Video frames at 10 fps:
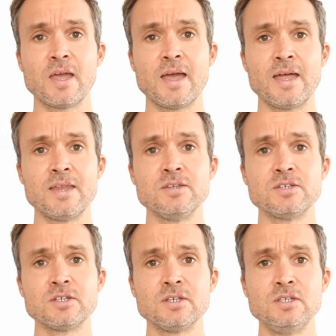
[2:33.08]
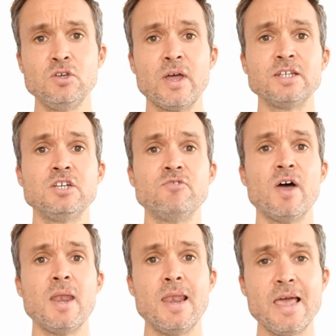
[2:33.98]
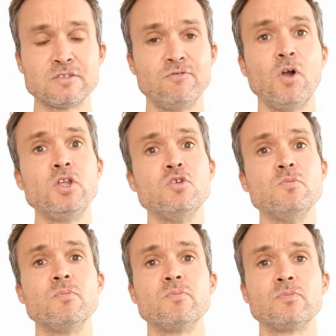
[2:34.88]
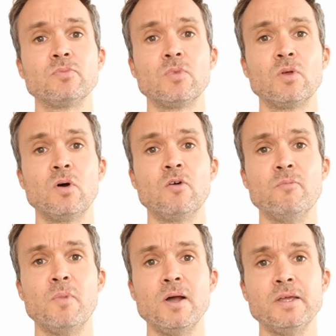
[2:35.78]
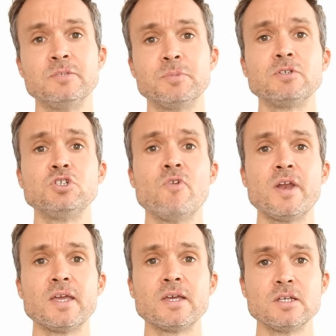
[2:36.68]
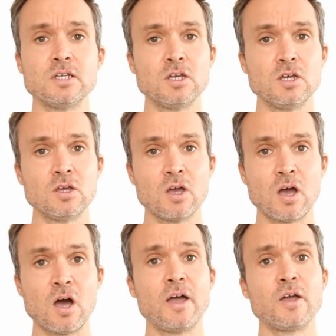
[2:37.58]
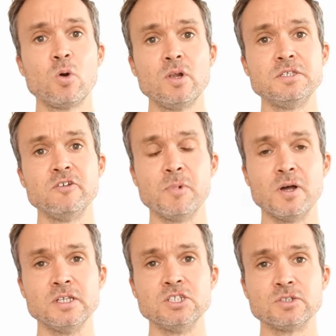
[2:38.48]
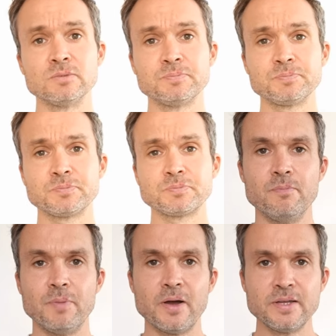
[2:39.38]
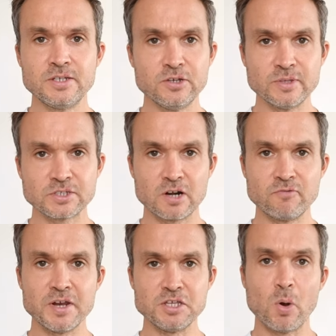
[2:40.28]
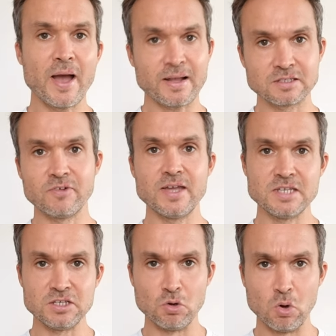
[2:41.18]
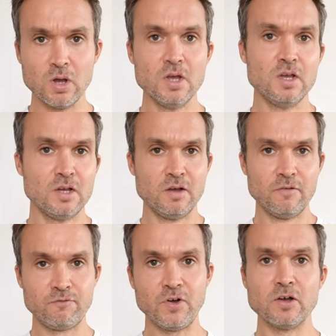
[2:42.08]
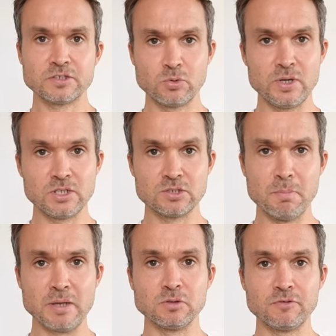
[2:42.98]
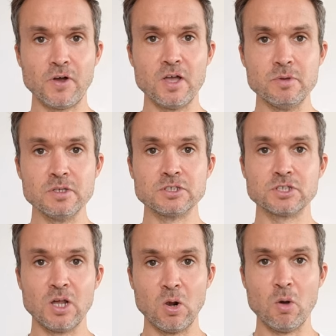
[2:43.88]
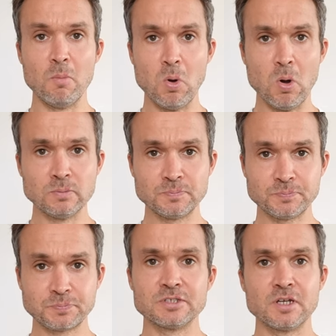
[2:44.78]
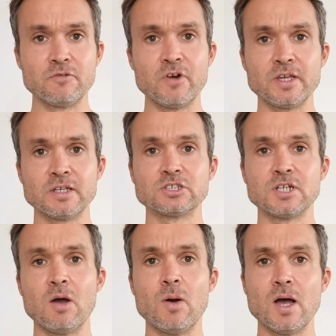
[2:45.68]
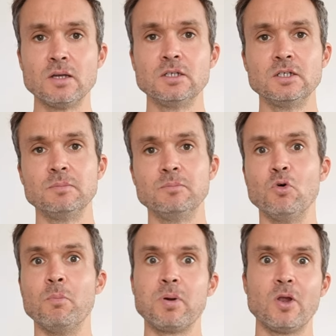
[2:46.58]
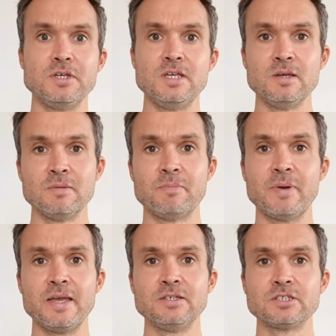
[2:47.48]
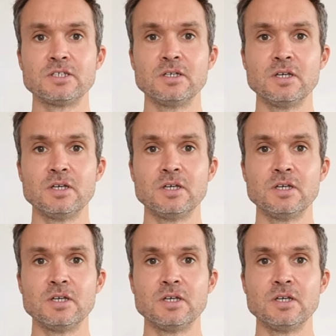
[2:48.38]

and you can actually run less volume of mileage because you're running higher quality of mileage. By doing this kind of running, you're activating your fast twitch muscle fibers a lot more instead of running a slower, more ploddy pace.